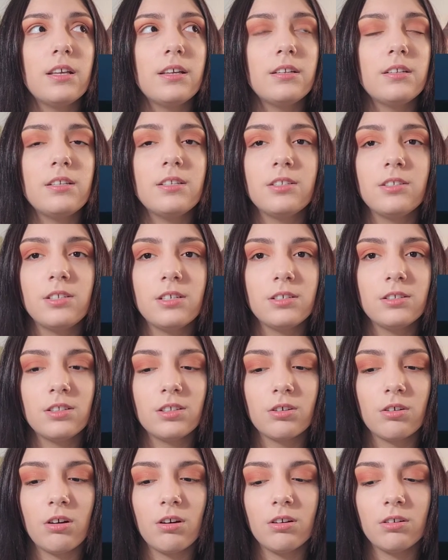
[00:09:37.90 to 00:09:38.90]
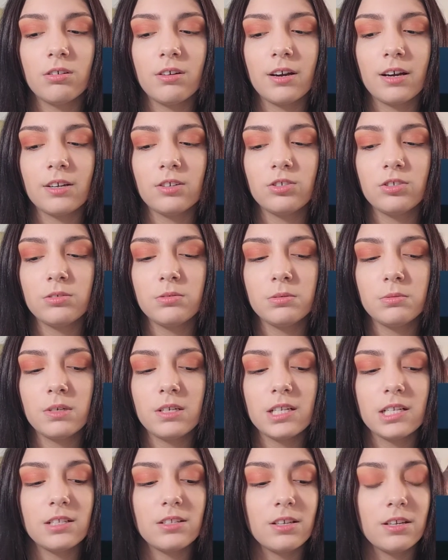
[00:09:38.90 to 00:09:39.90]
and then he sees the car crash
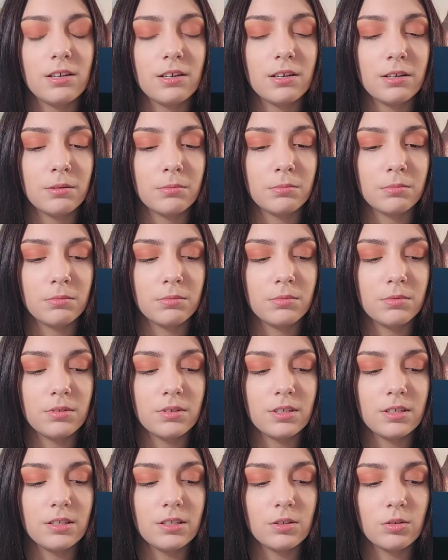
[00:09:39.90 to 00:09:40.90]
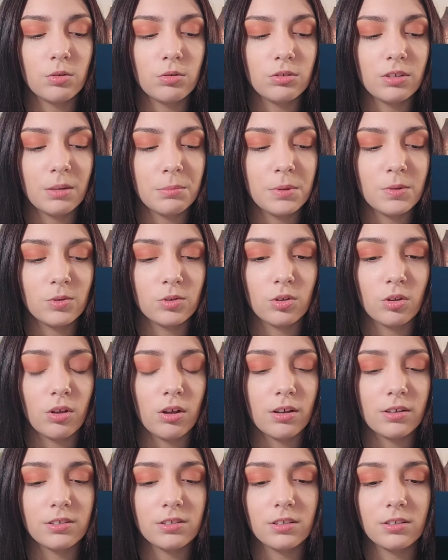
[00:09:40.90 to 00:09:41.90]
and it's him. And this whole time he
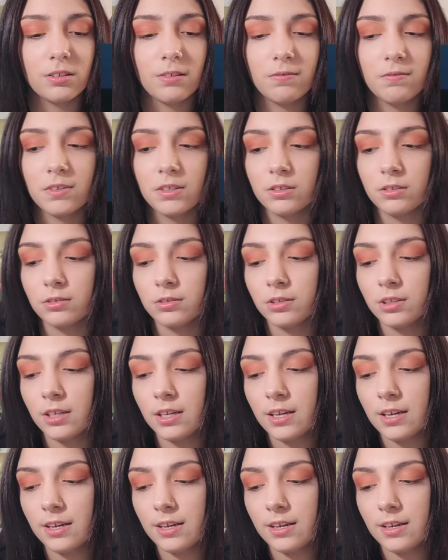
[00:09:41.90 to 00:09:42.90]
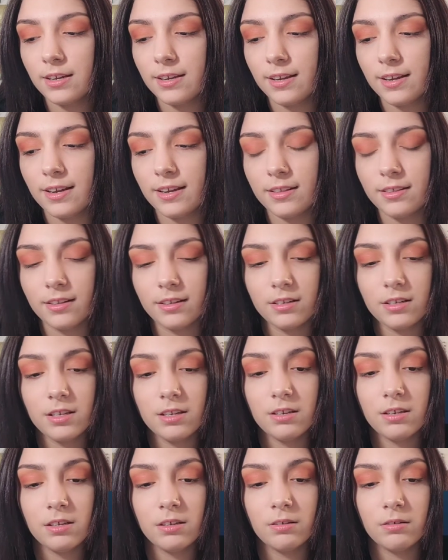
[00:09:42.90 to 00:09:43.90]
was lost in the field. And
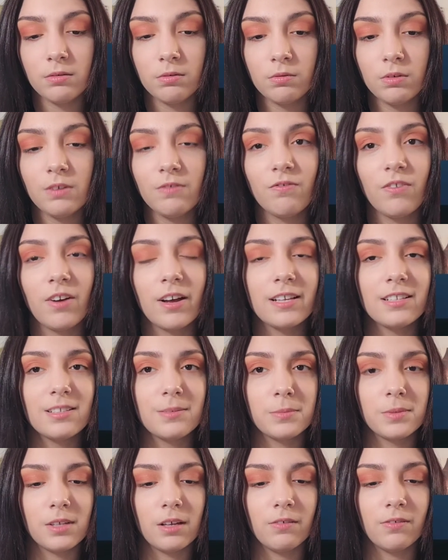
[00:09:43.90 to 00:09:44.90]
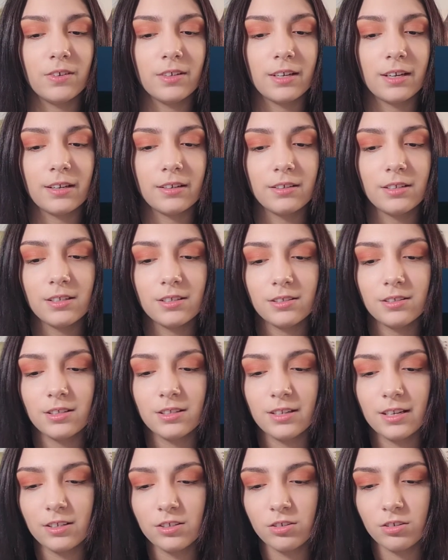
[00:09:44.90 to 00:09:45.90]
then he refines himself again
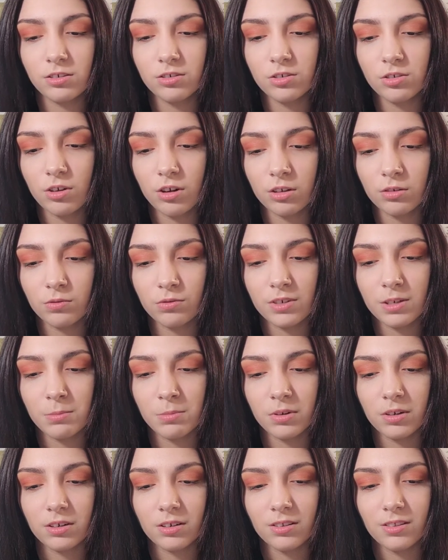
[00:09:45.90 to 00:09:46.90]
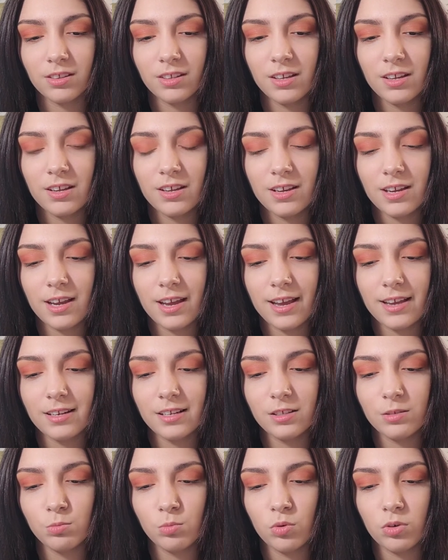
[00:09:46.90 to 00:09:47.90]
because the next song is called Rebirth
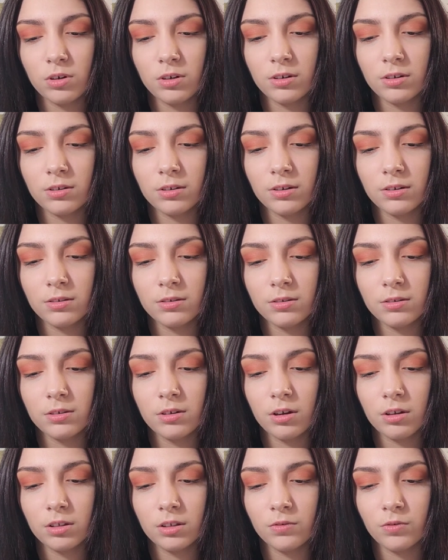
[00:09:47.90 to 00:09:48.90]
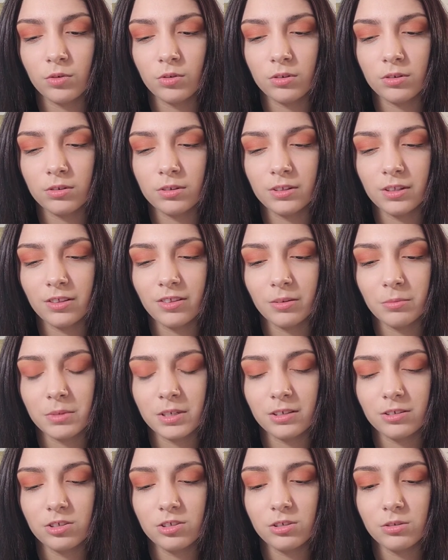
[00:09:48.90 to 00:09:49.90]
and it's more colorful in the
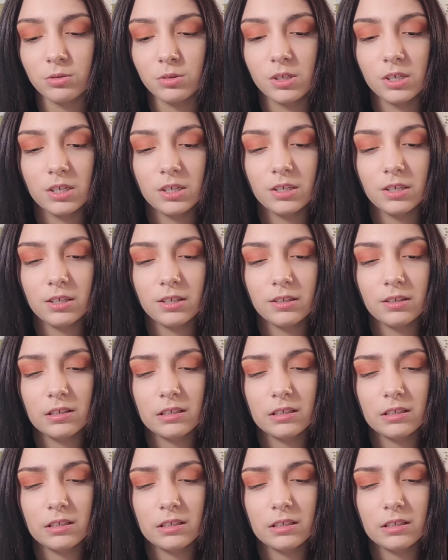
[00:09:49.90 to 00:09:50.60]
thumbnail. So